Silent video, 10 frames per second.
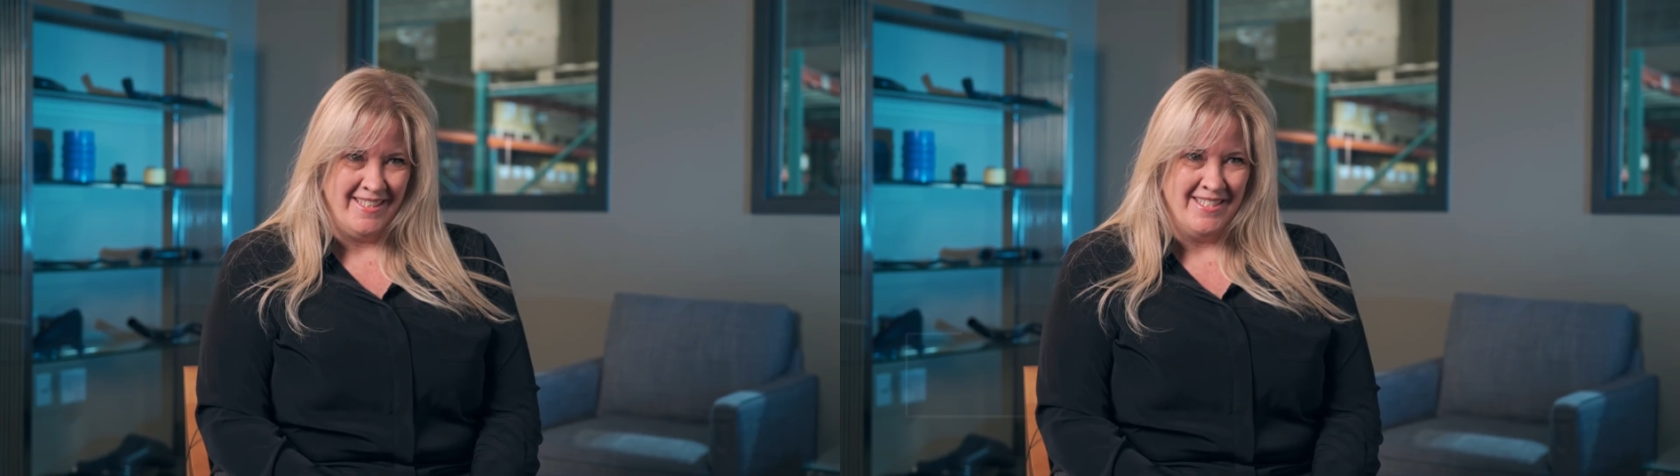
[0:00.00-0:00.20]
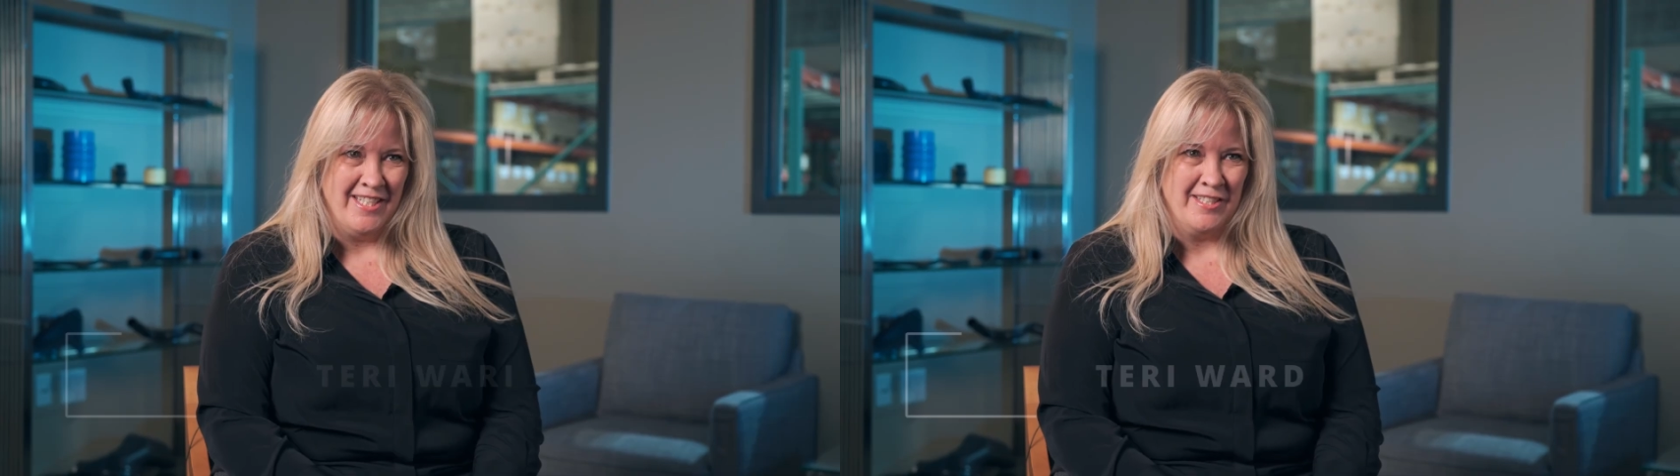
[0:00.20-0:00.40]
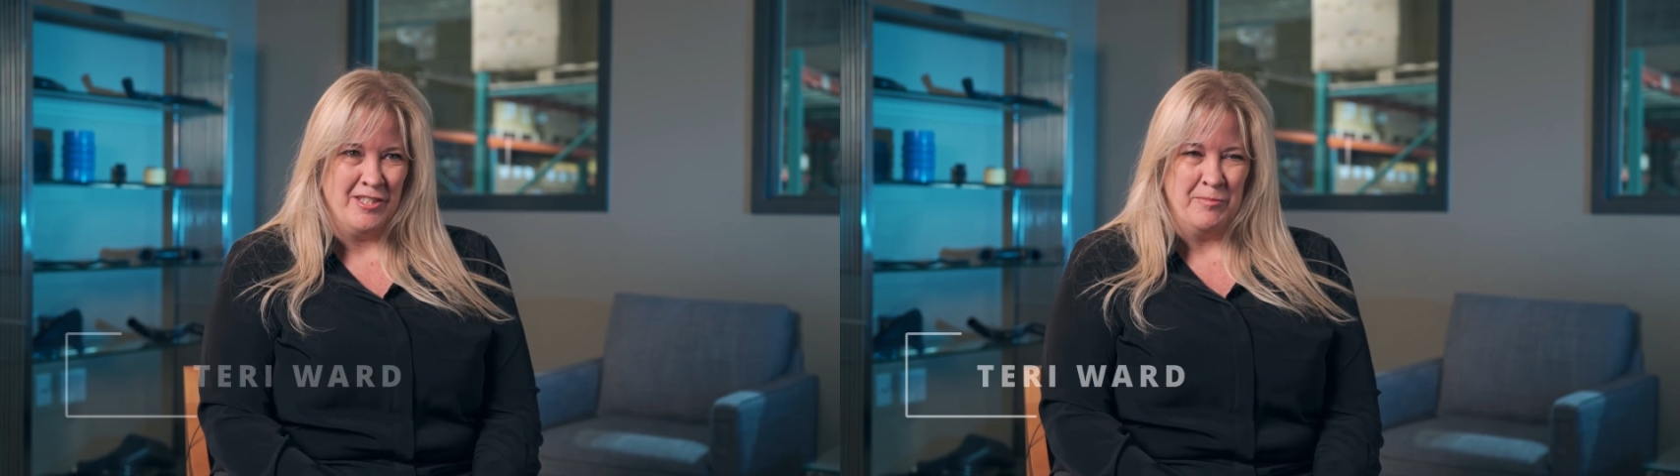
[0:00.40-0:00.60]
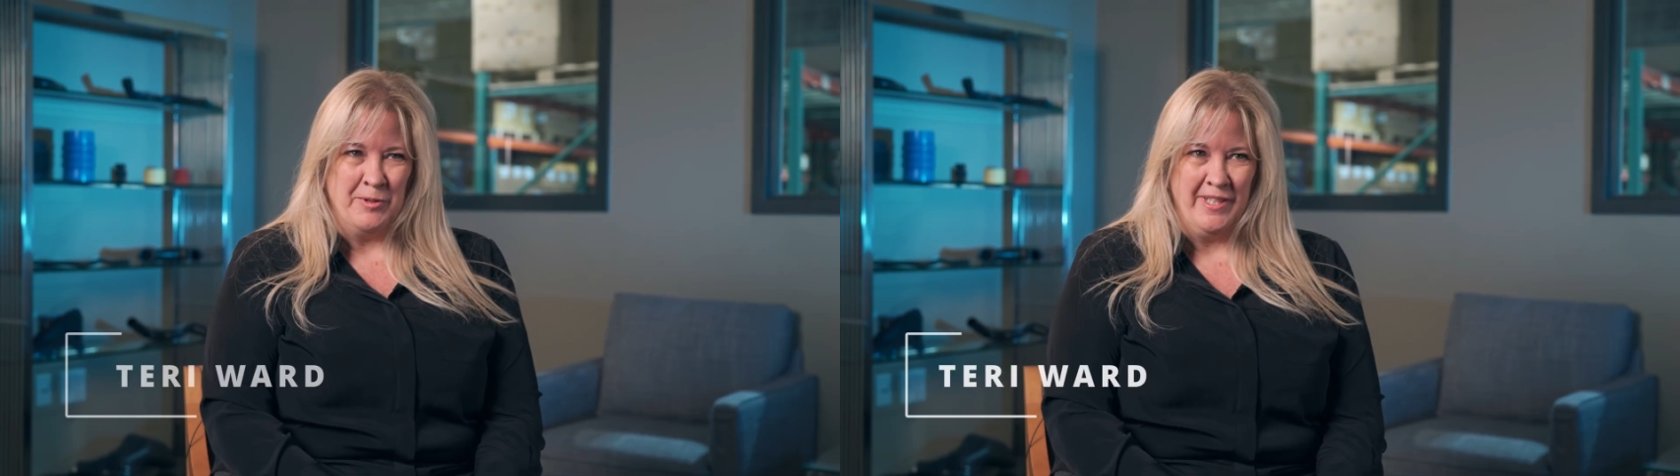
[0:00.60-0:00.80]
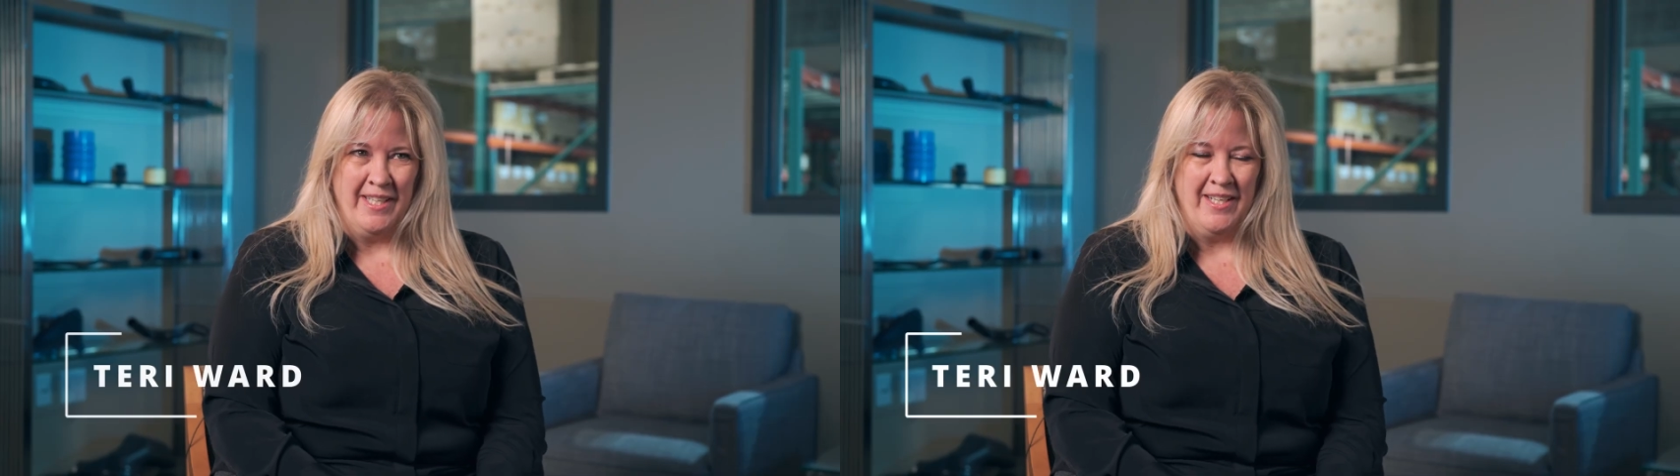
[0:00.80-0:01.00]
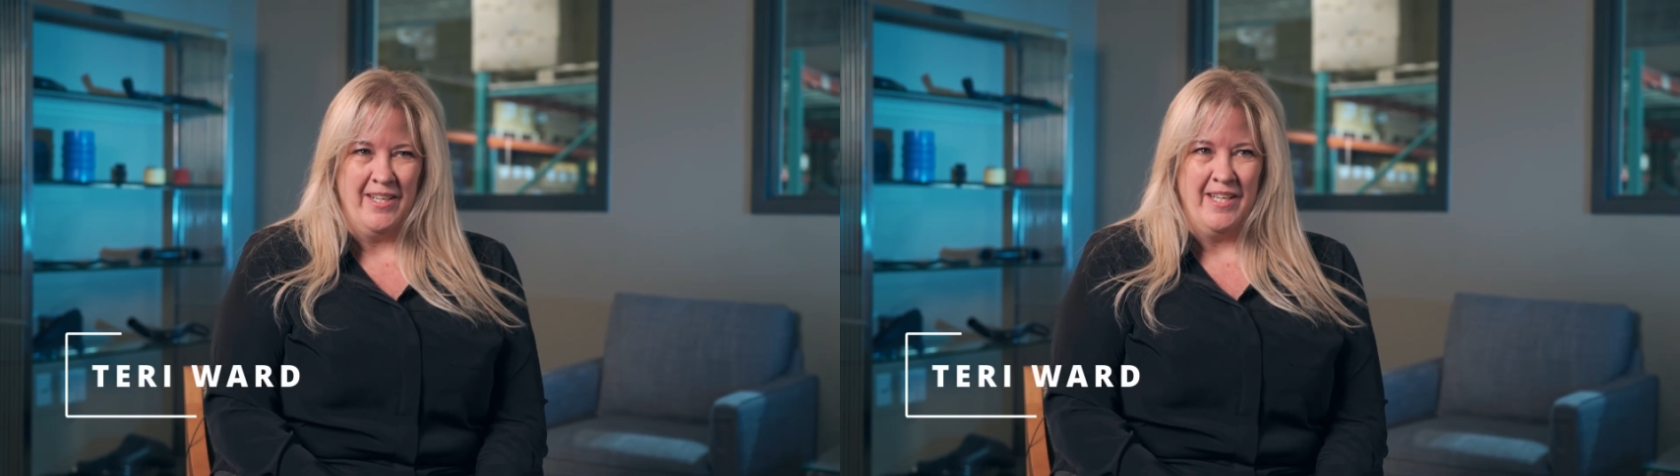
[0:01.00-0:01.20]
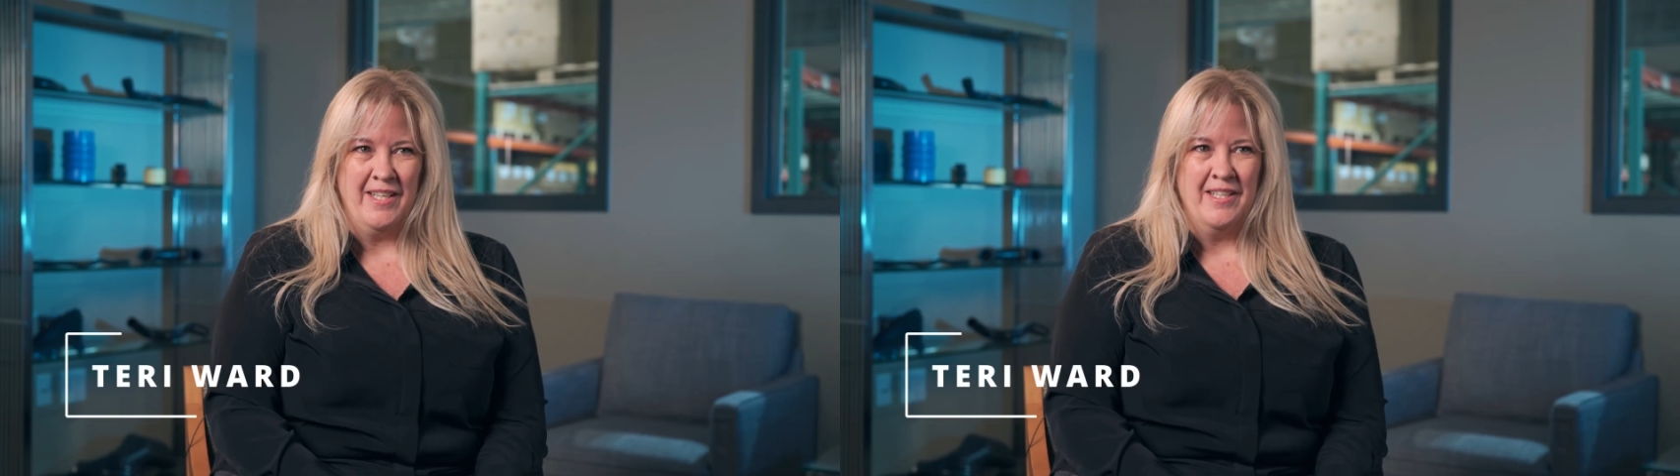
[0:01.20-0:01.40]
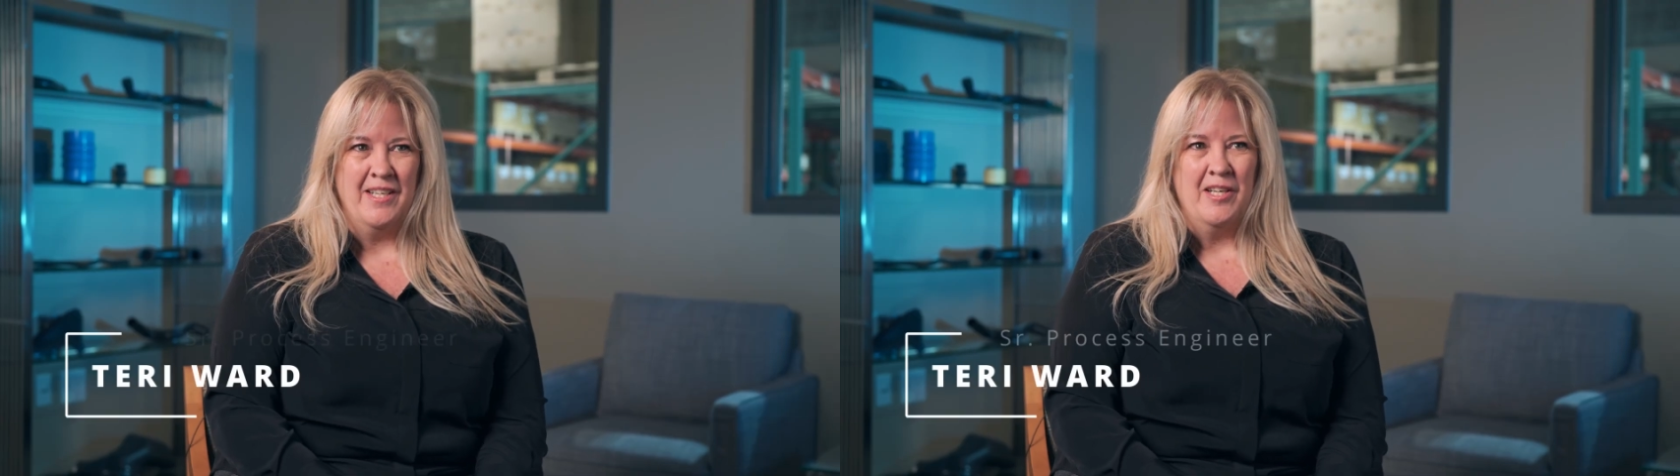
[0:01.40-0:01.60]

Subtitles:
injection molding area,